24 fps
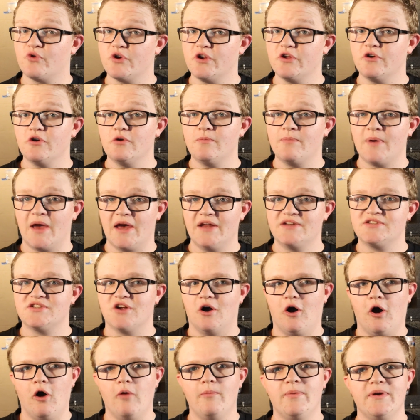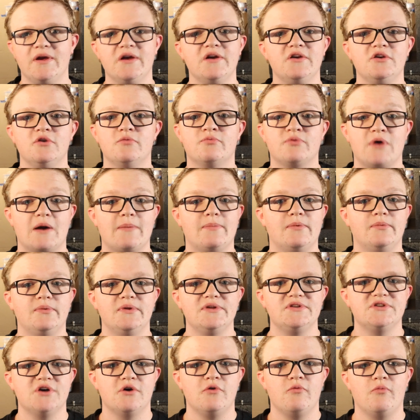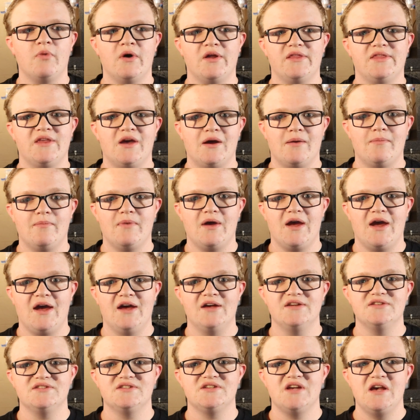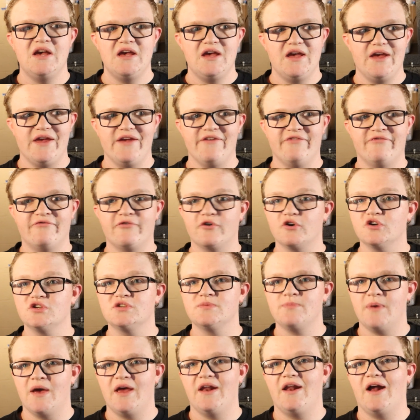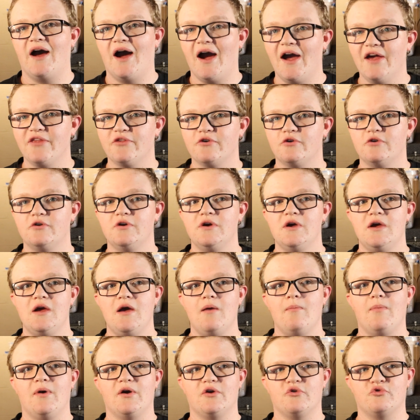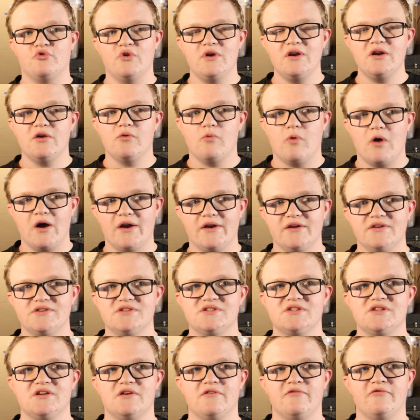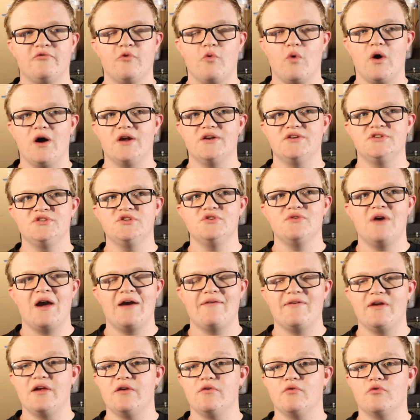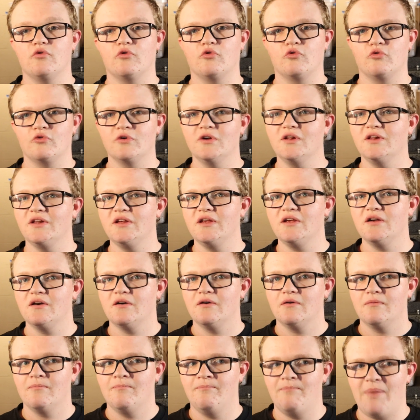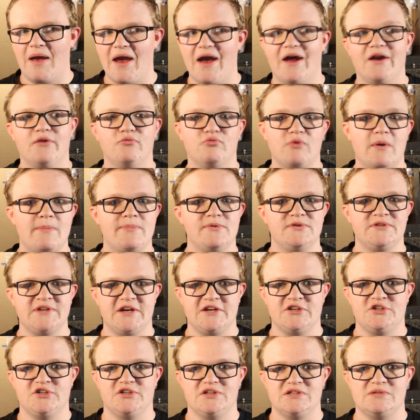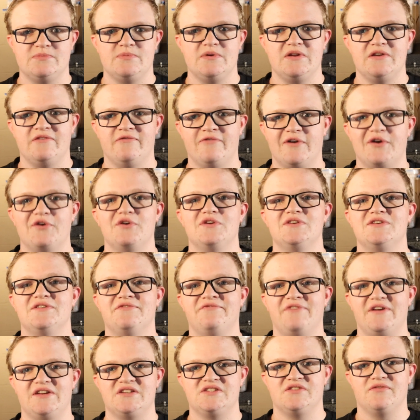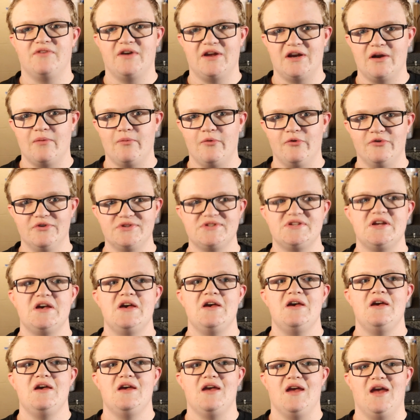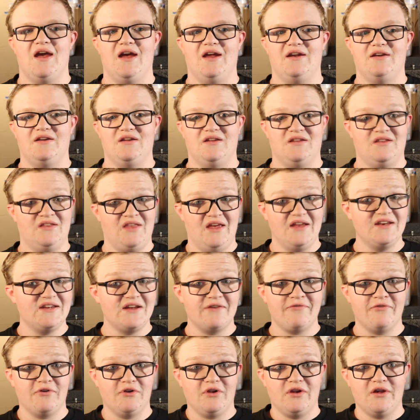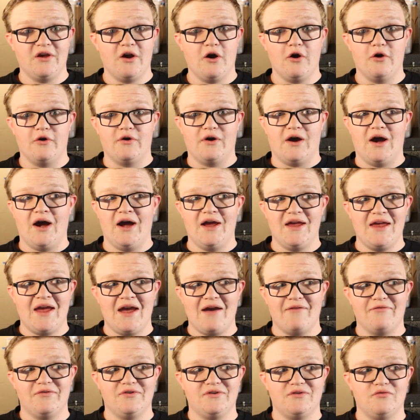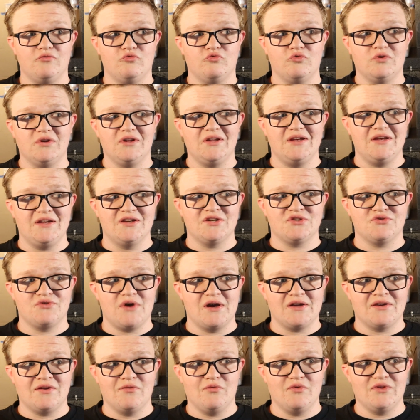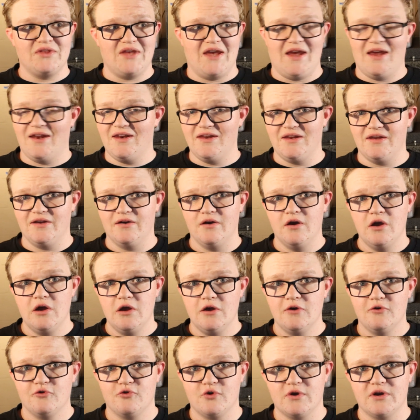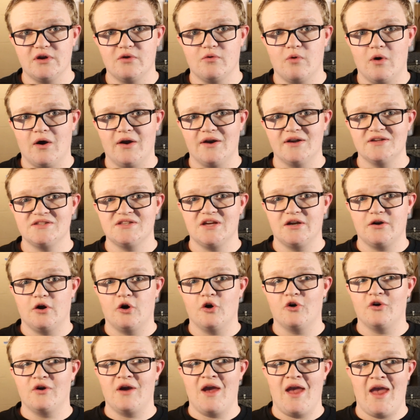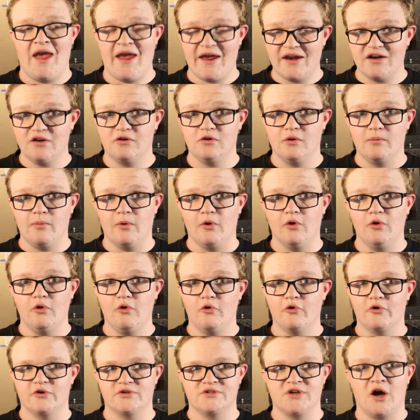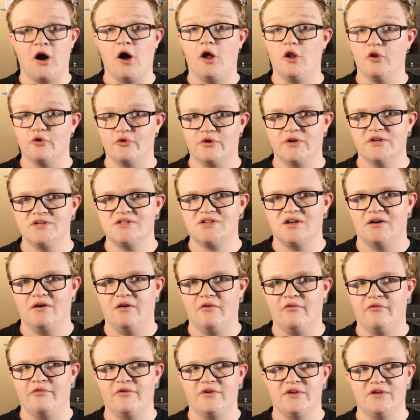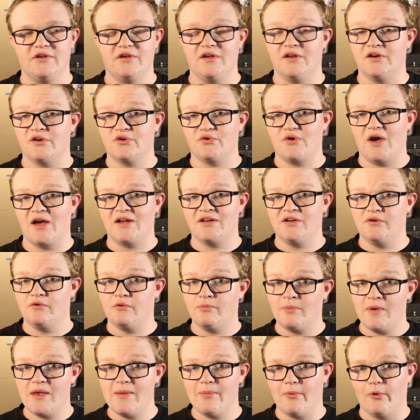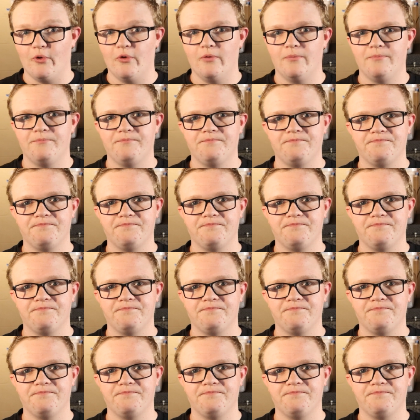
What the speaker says: pretty good pets, albeit you probably don't want them as a first pet either. But green iguanas, for one, do have a really bad reputation as being very defensive animals, and they definitely are. I haven't really interacted with any green iguanas that are handleable or tolerant of interacting with people.